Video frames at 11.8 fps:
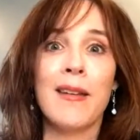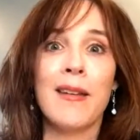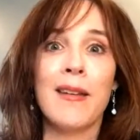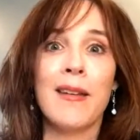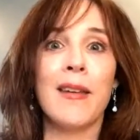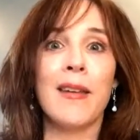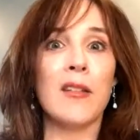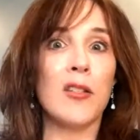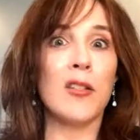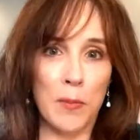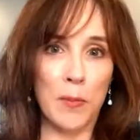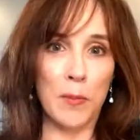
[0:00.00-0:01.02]
get to know
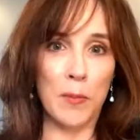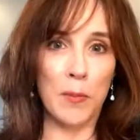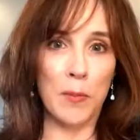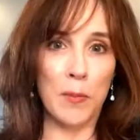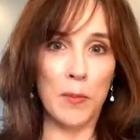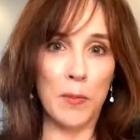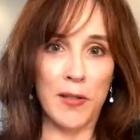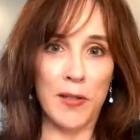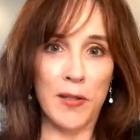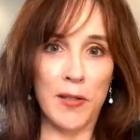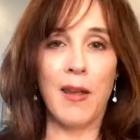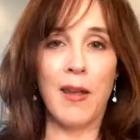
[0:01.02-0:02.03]
you as a person.
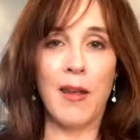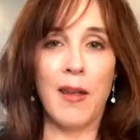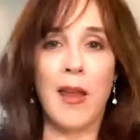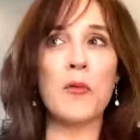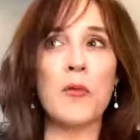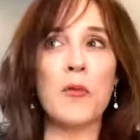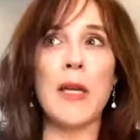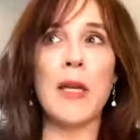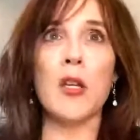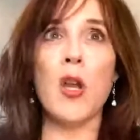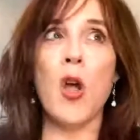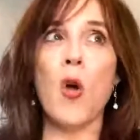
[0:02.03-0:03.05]
It also
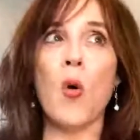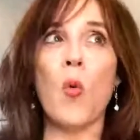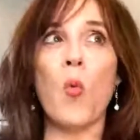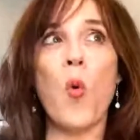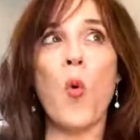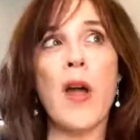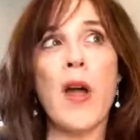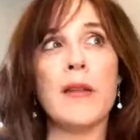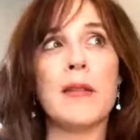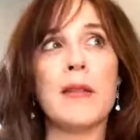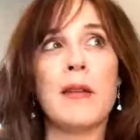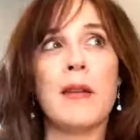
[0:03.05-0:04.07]
helps me know
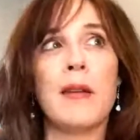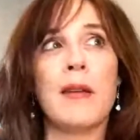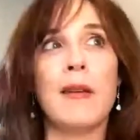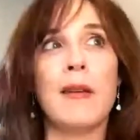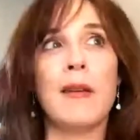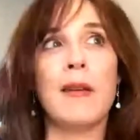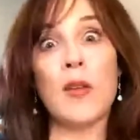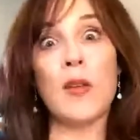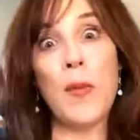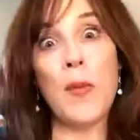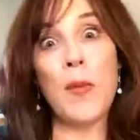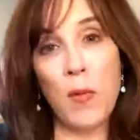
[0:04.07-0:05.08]
what
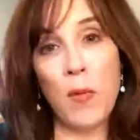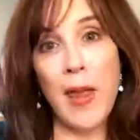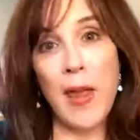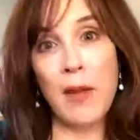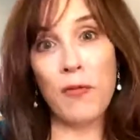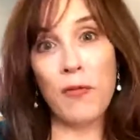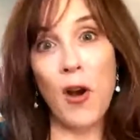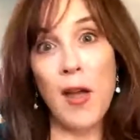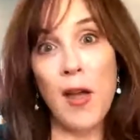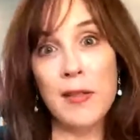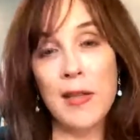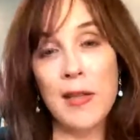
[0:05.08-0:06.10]
is the best way
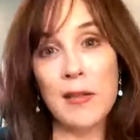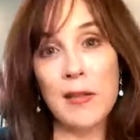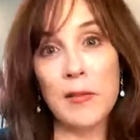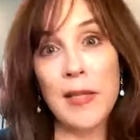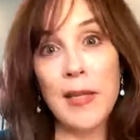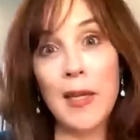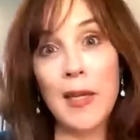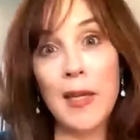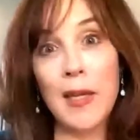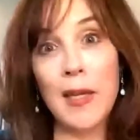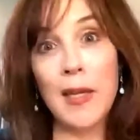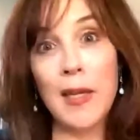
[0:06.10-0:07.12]
for us as a
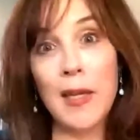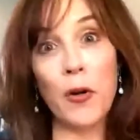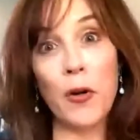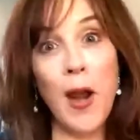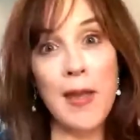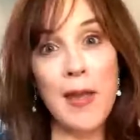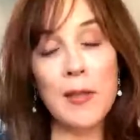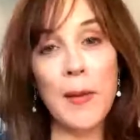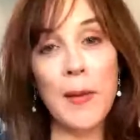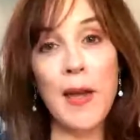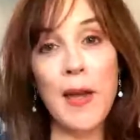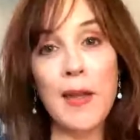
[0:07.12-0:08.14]
team to
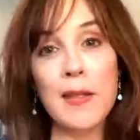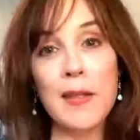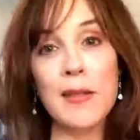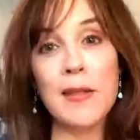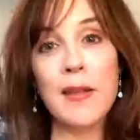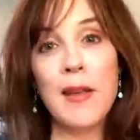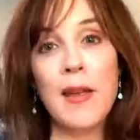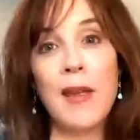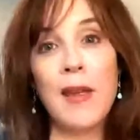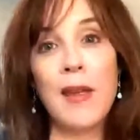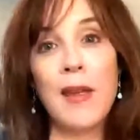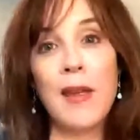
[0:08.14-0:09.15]
progress, because
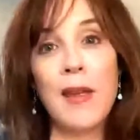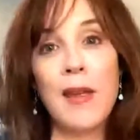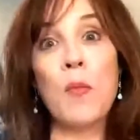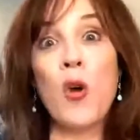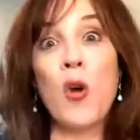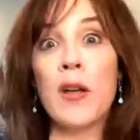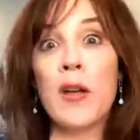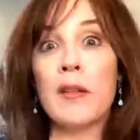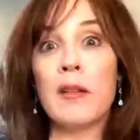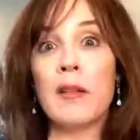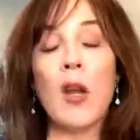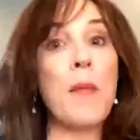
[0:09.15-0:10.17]

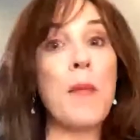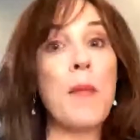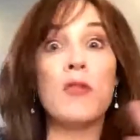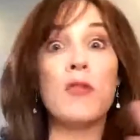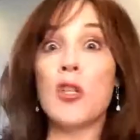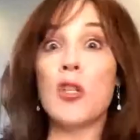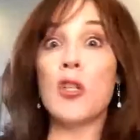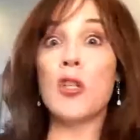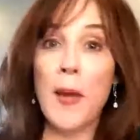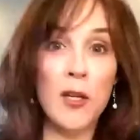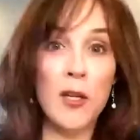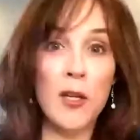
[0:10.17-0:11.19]
someone, I might have two
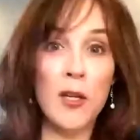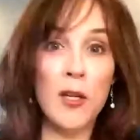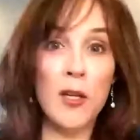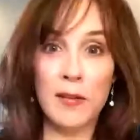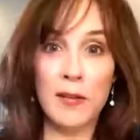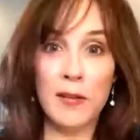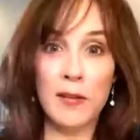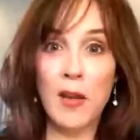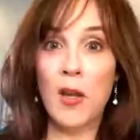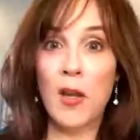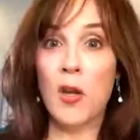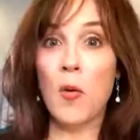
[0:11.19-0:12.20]
patients
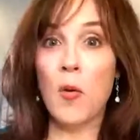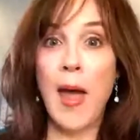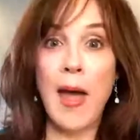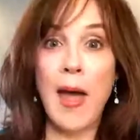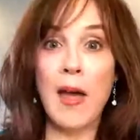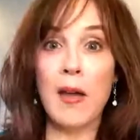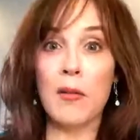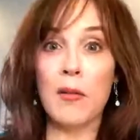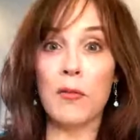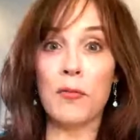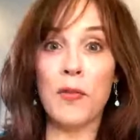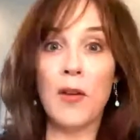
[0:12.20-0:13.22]
who have